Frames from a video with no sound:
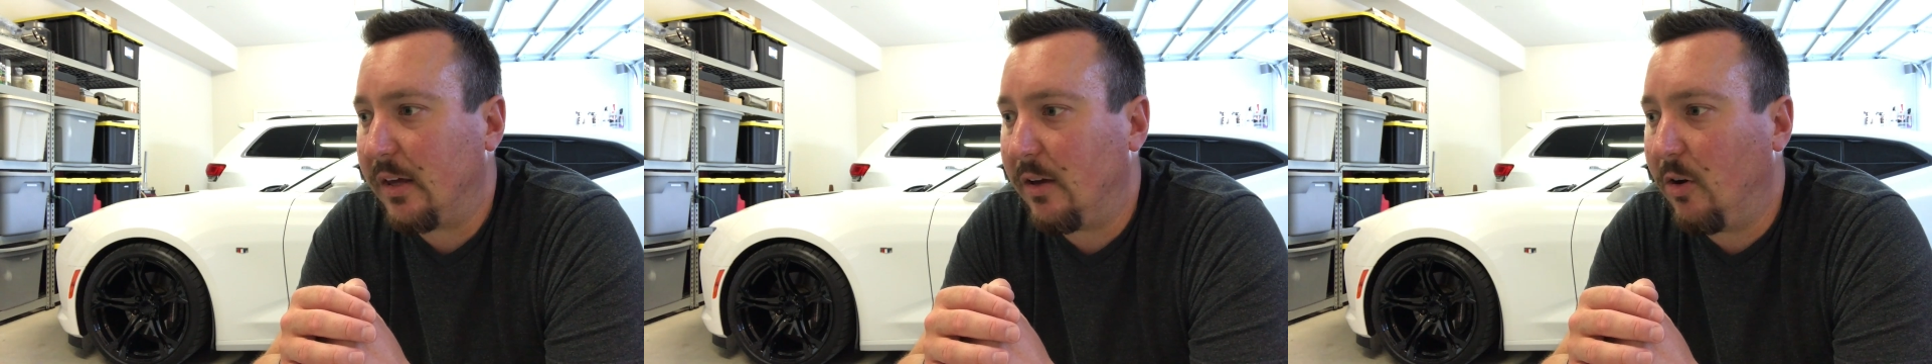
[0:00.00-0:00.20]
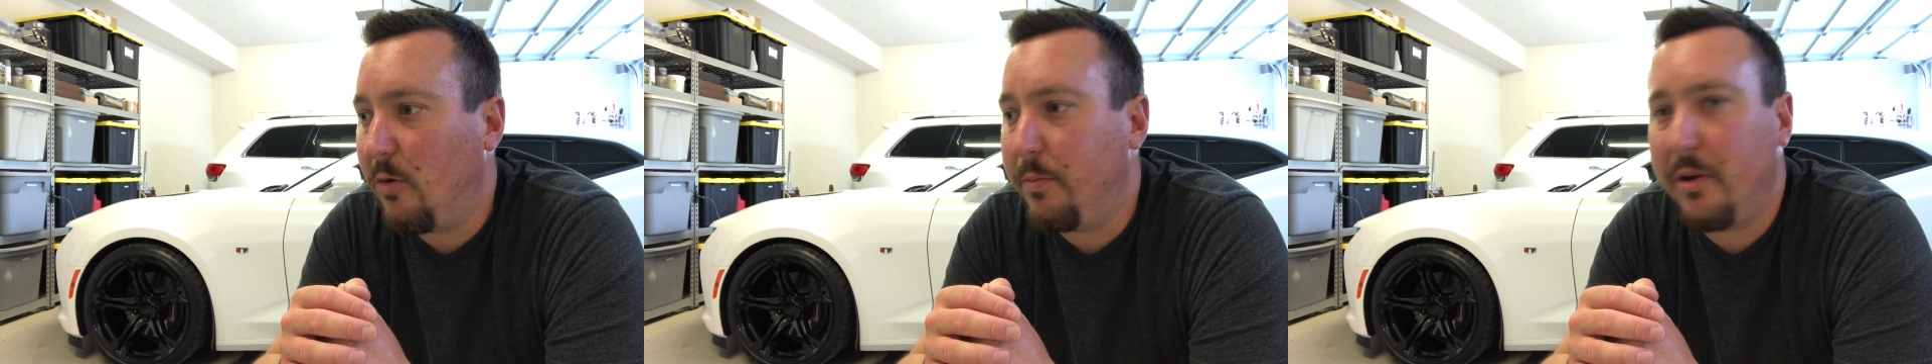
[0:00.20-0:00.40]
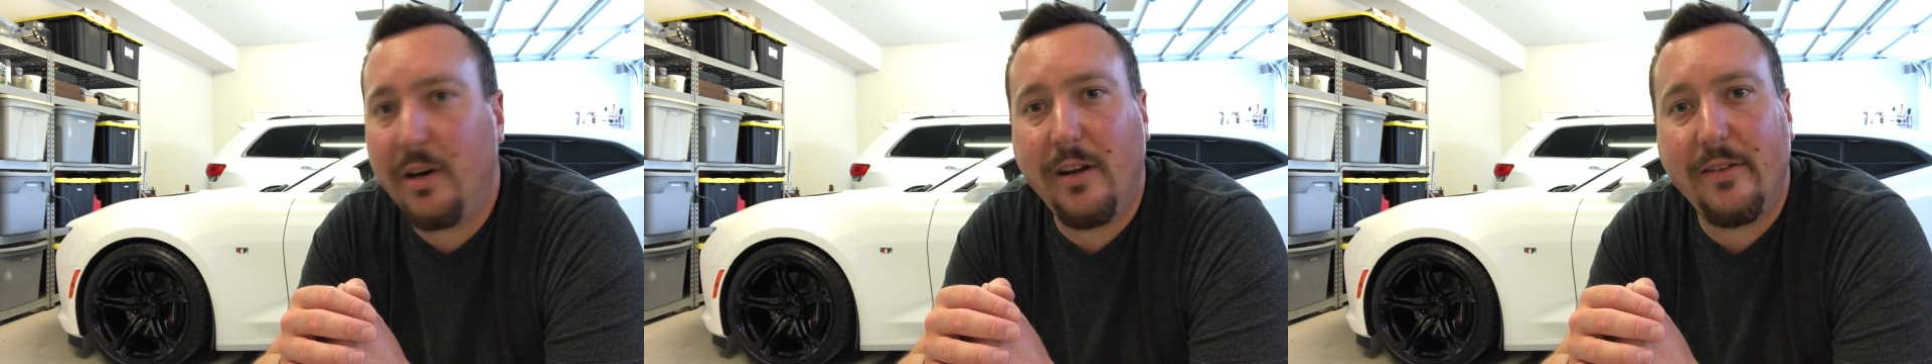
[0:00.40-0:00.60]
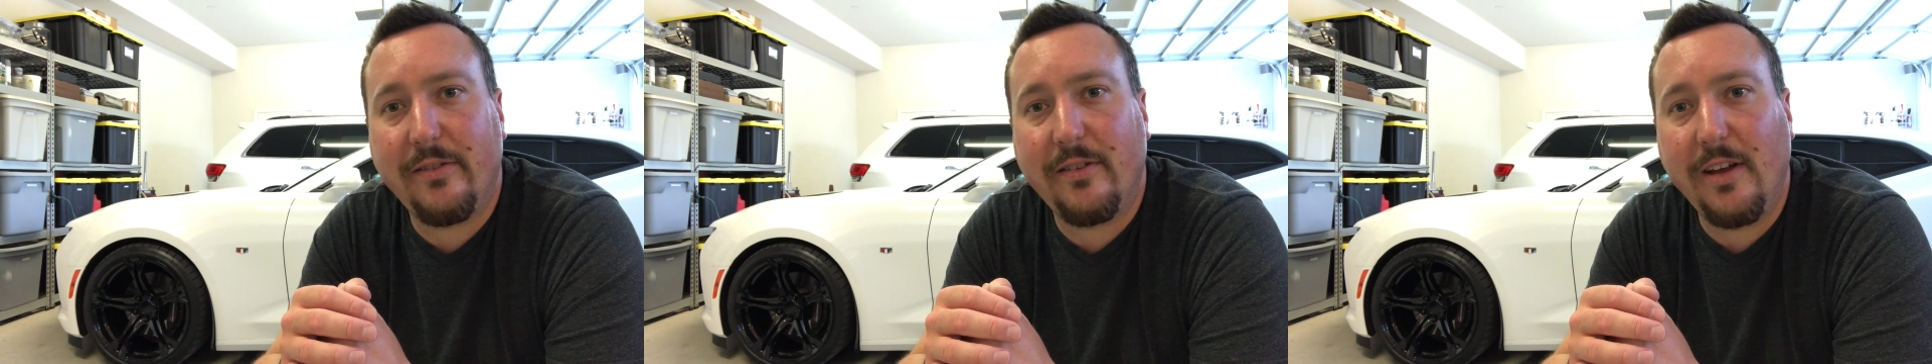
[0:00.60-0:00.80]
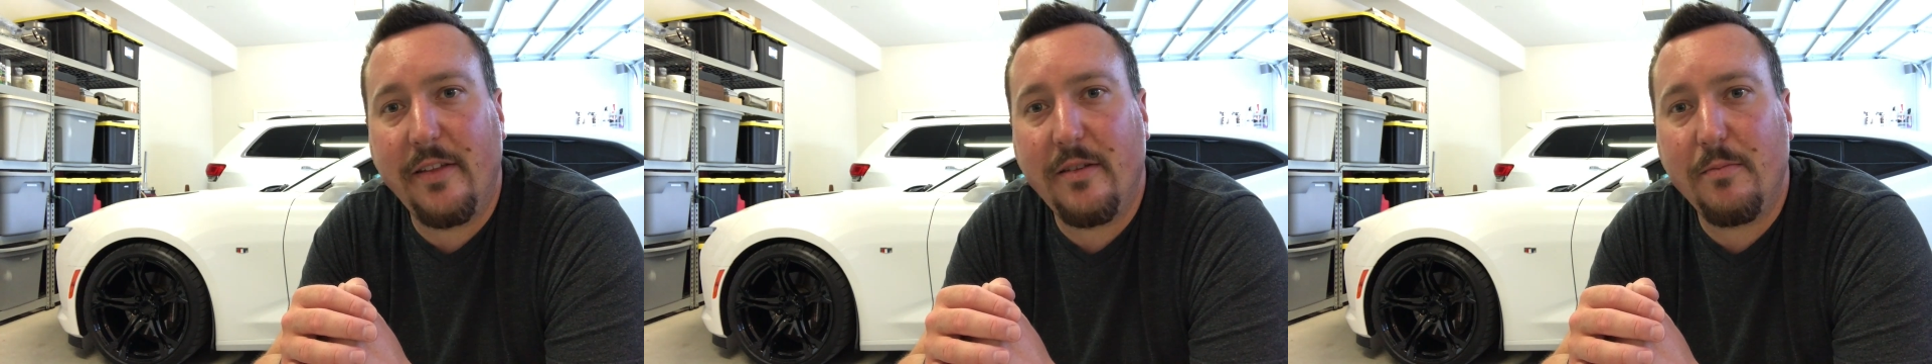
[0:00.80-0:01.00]
hoping
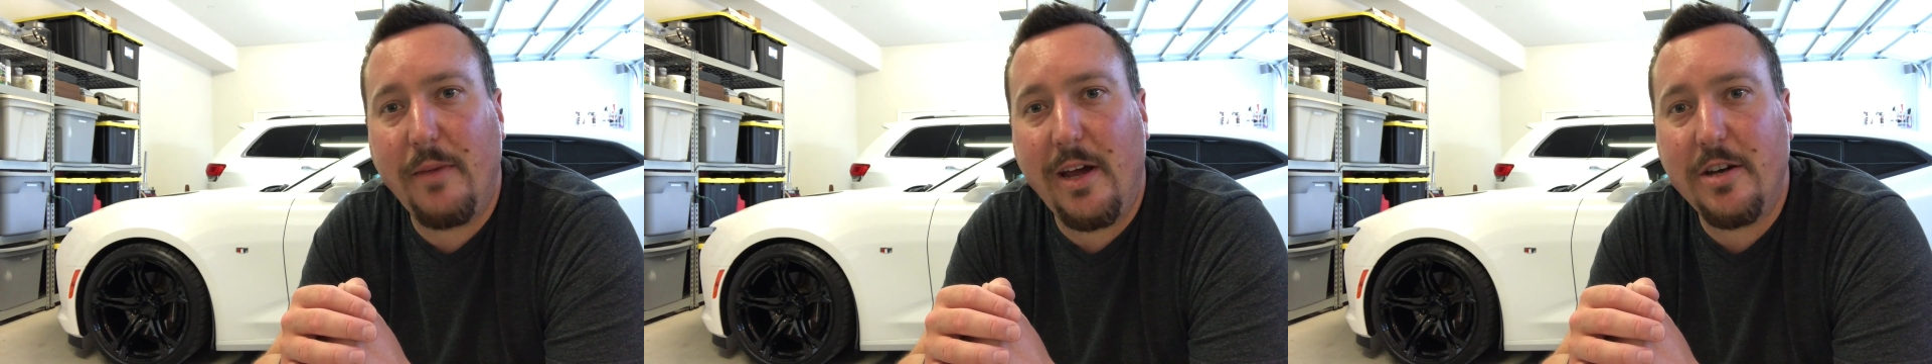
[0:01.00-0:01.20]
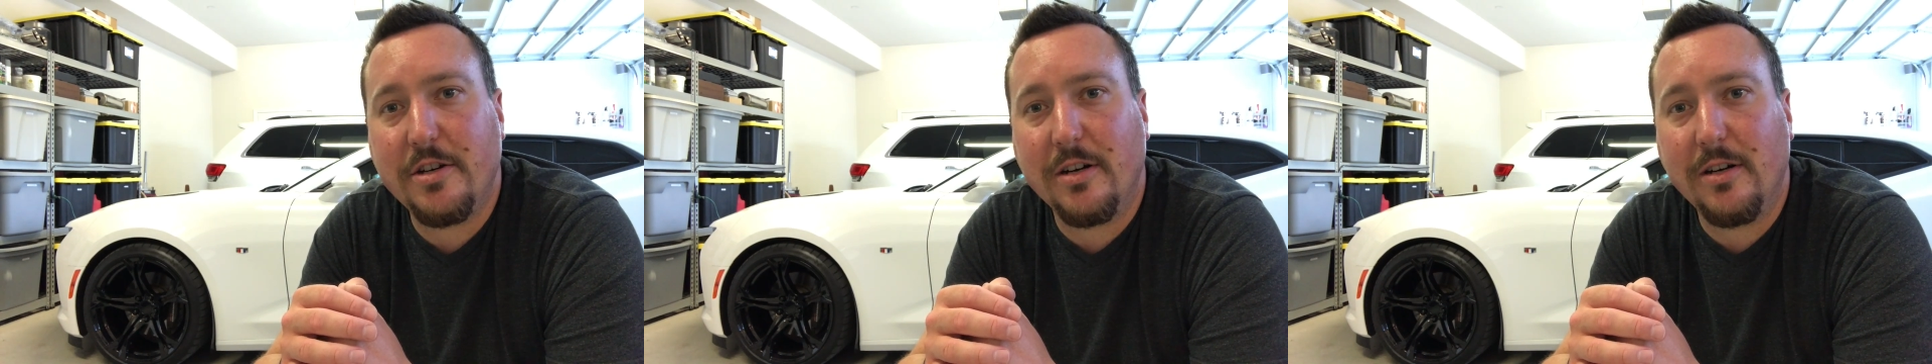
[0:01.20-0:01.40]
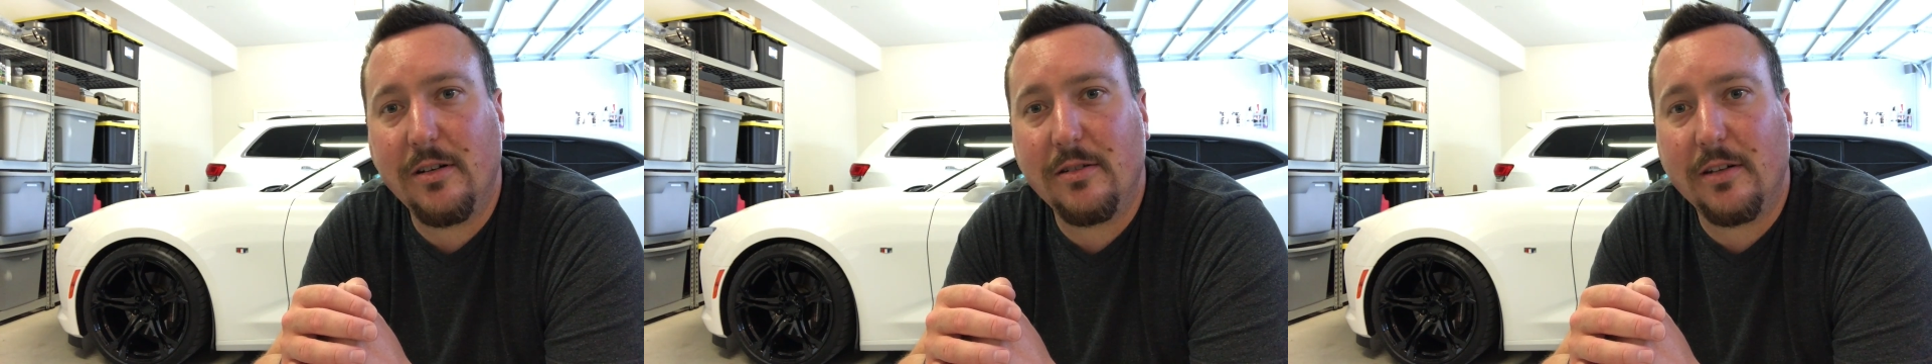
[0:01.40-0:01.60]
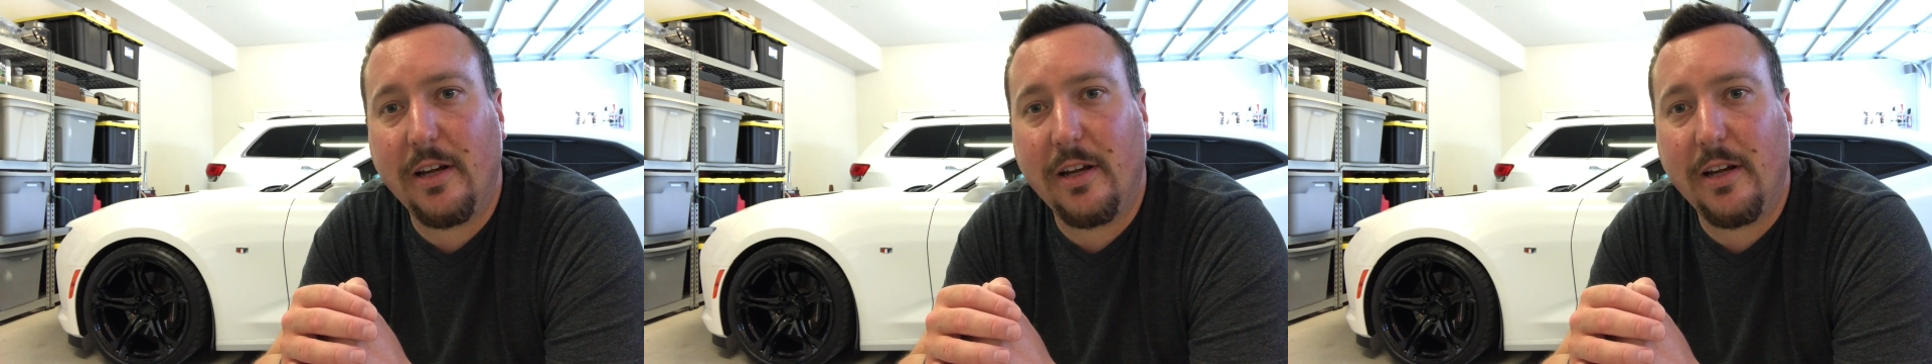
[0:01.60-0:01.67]
it's nothing major.